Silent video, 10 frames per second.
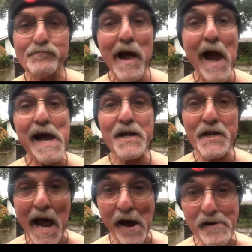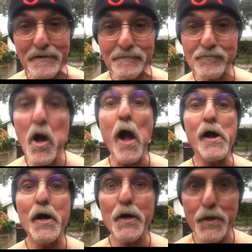And now
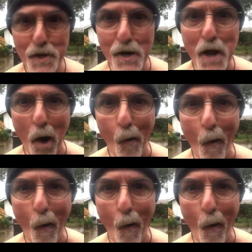you know.